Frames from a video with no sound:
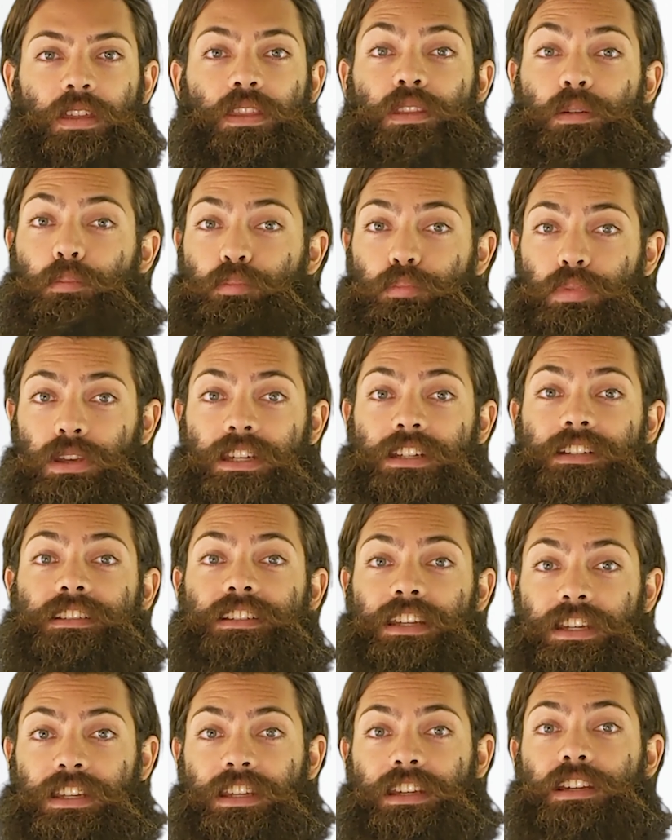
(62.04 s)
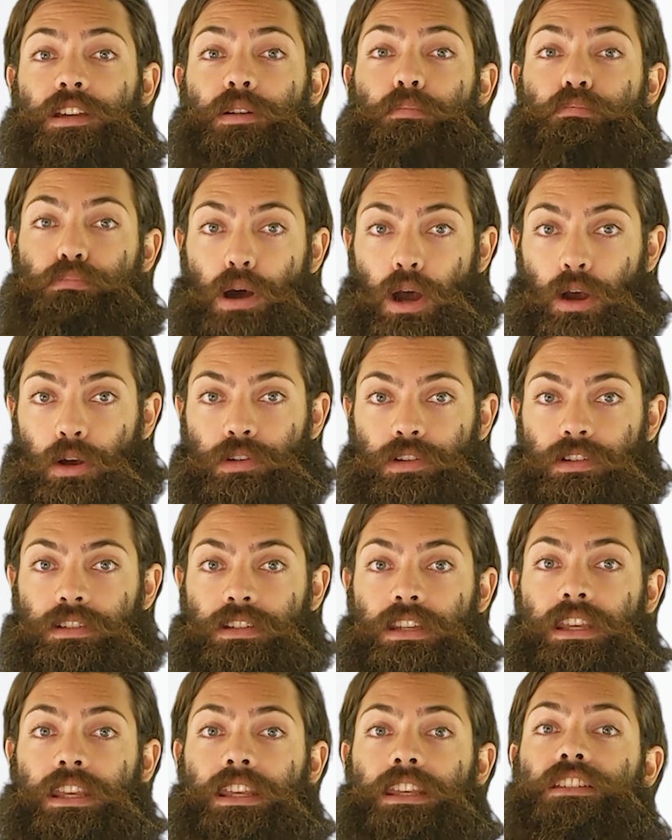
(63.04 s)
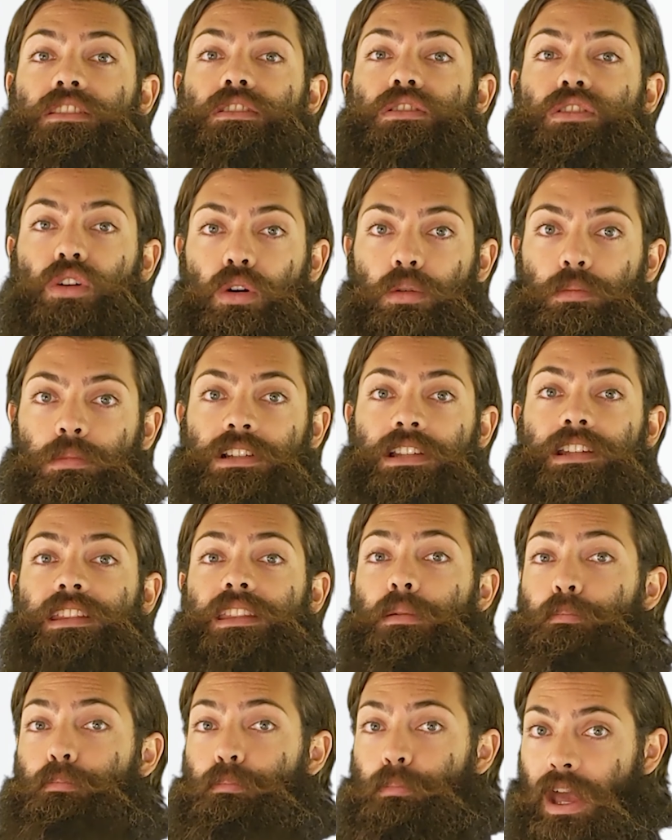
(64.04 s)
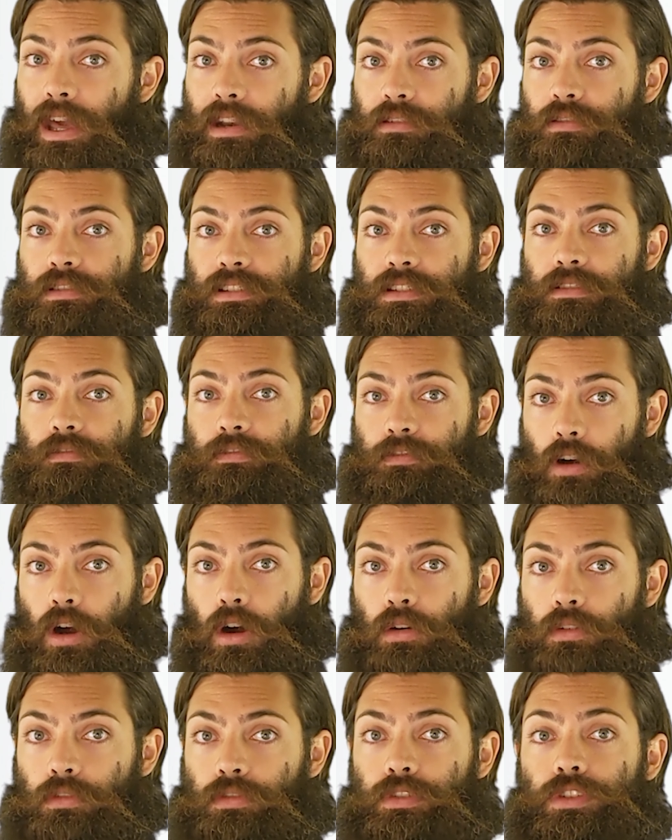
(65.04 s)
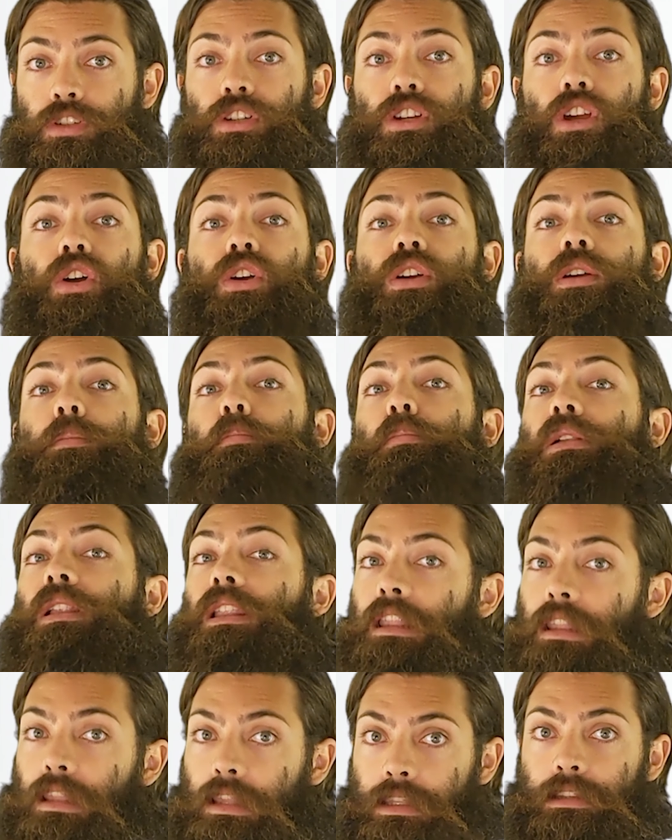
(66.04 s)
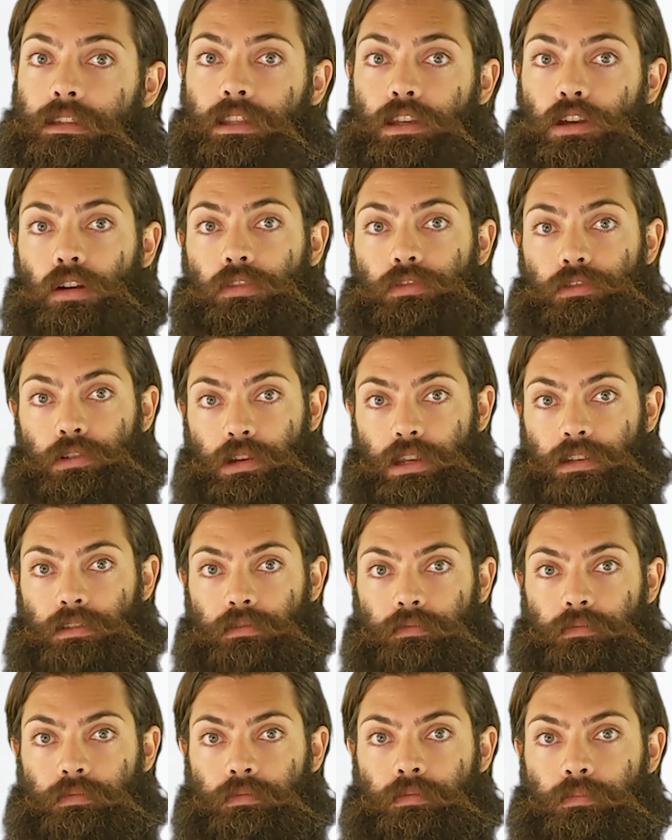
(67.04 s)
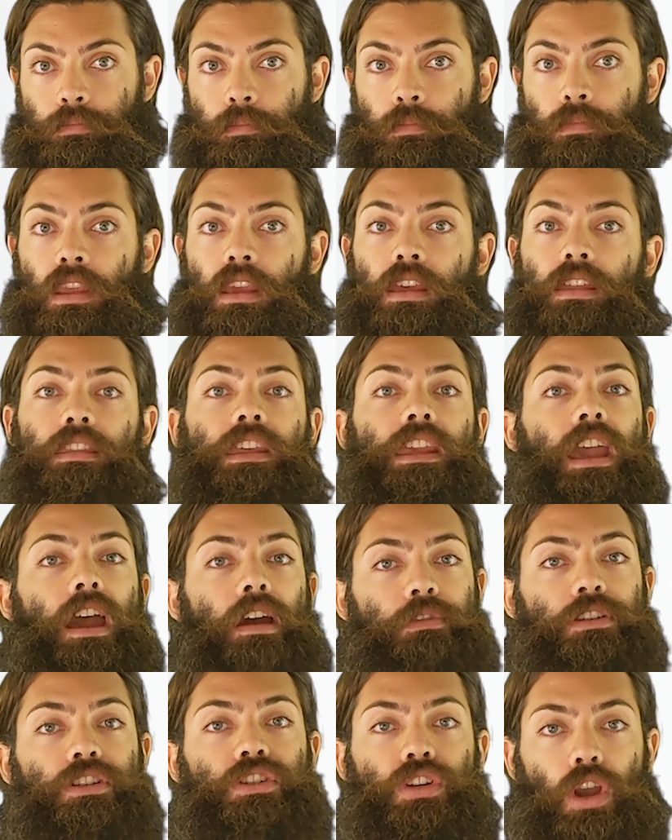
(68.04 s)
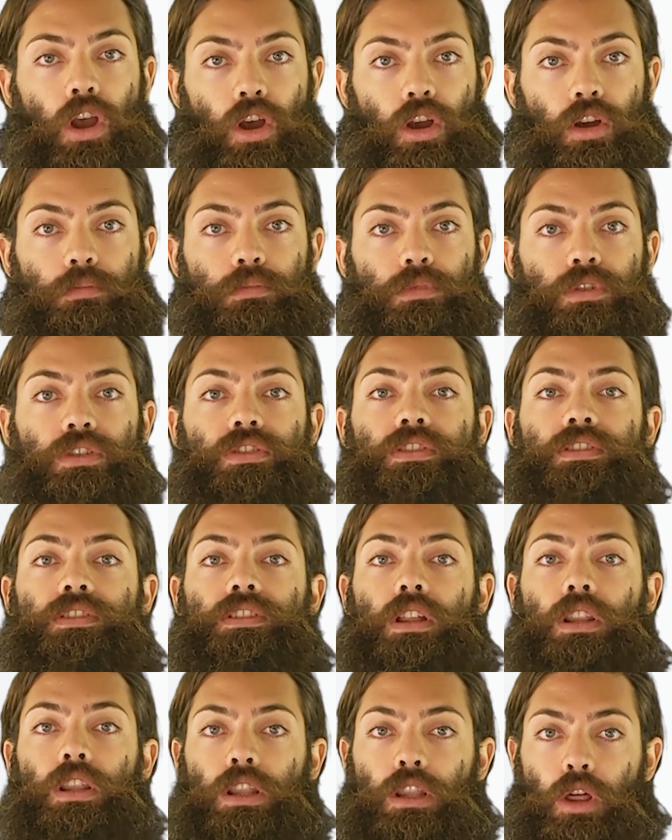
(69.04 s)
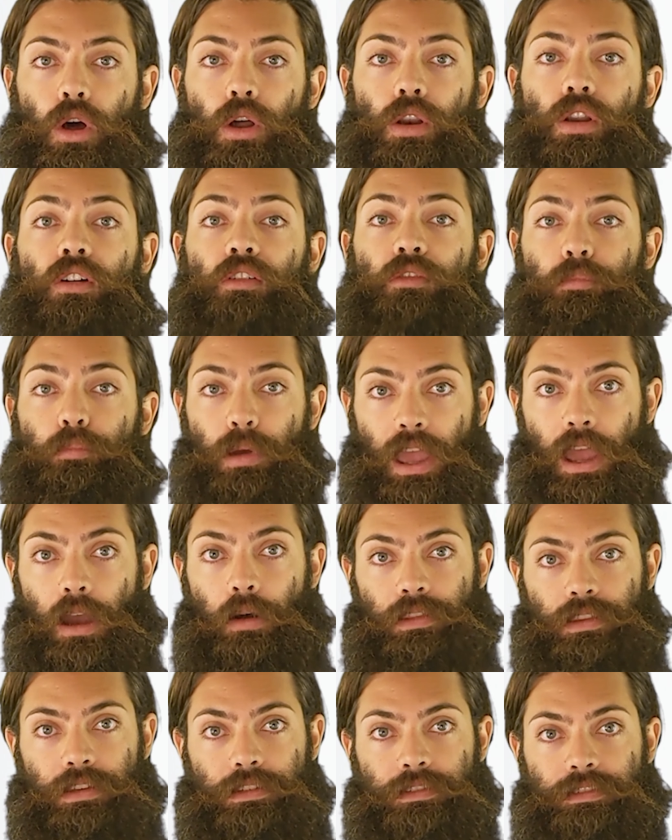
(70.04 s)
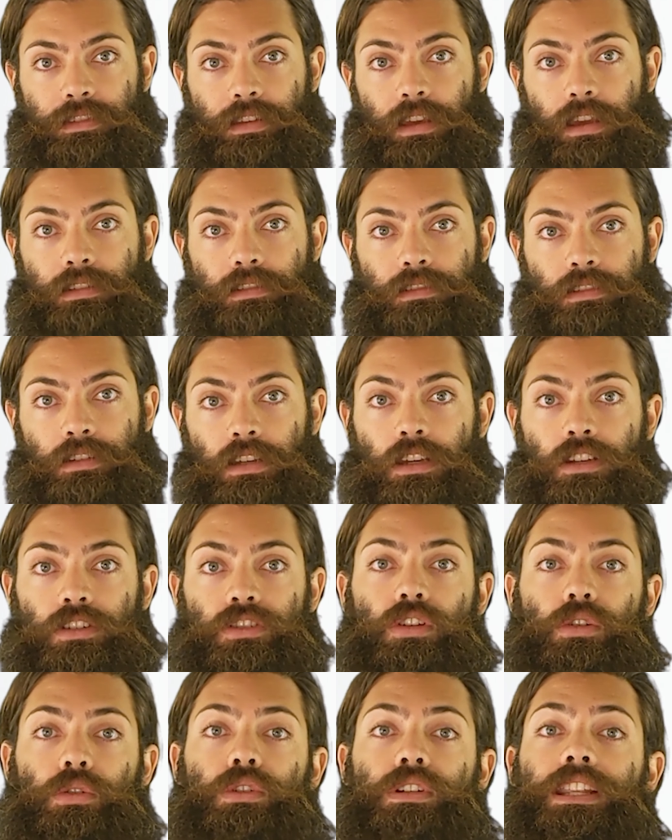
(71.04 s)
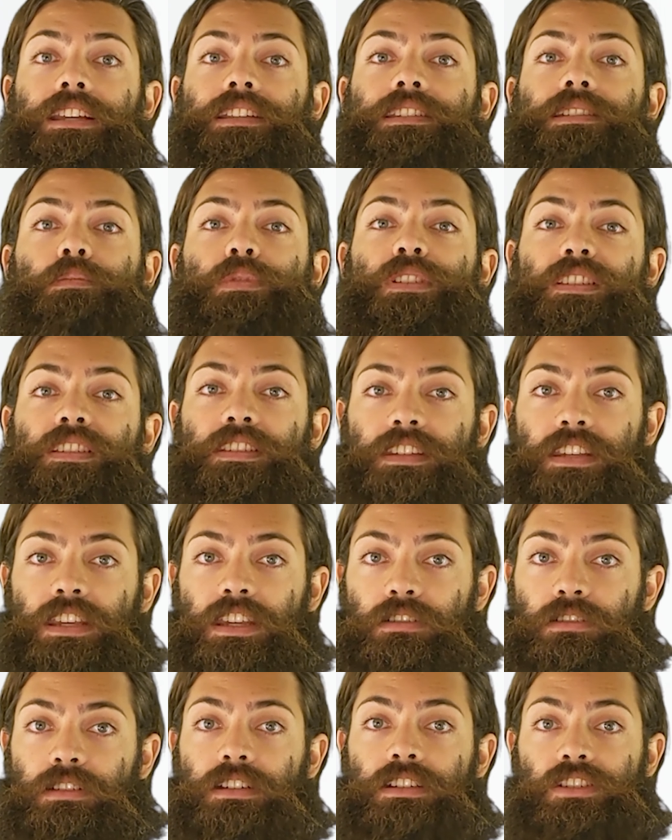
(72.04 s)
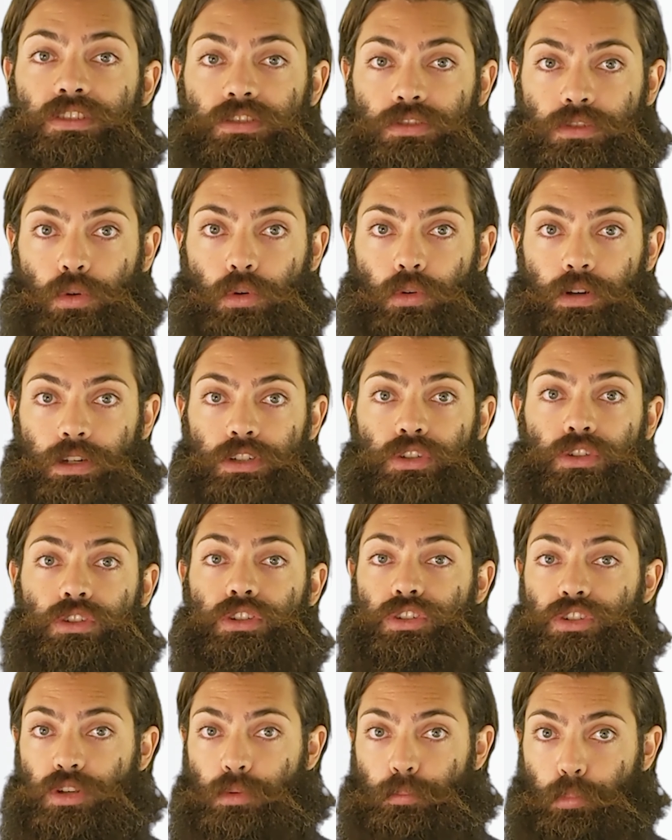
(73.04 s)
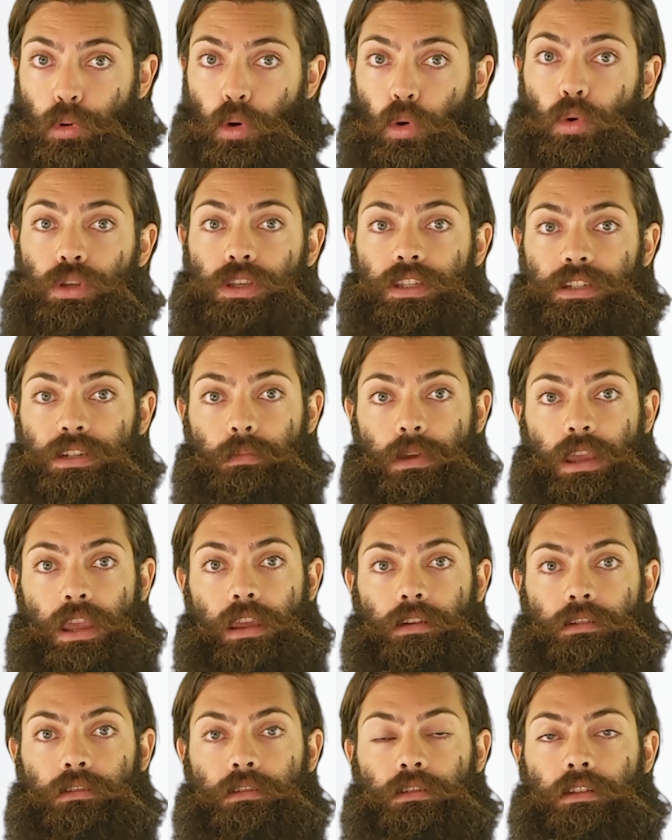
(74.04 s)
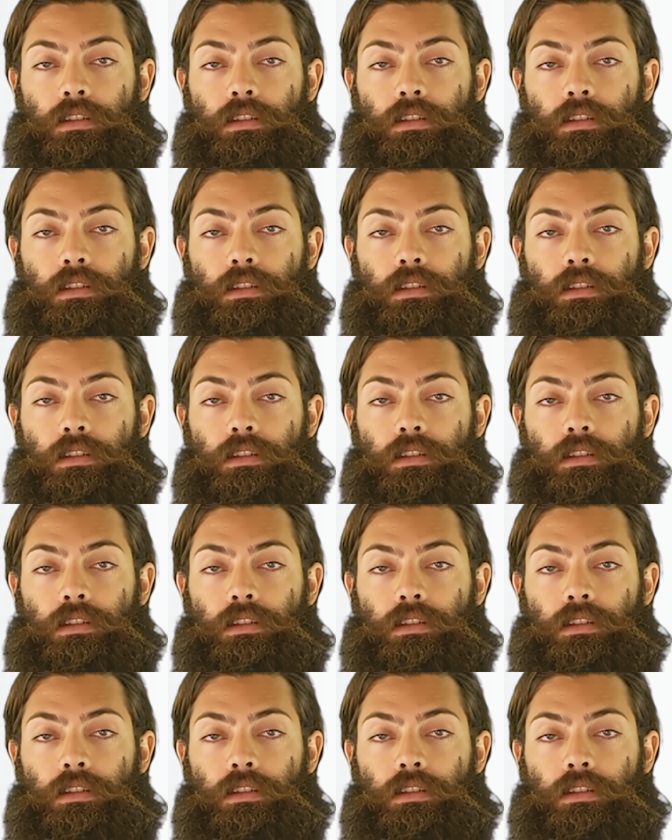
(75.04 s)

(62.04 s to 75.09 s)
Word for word: The big ticket component is normally the batteries involved to go completely off grid. The average home uses a lot of power these days, so you need some serious storage to support your demand.